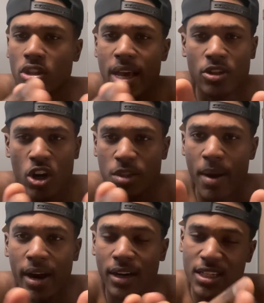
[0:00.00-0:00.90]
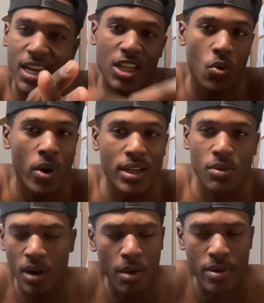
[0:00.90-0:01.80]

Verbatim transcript: that's transpiring because he doesn't want to uh,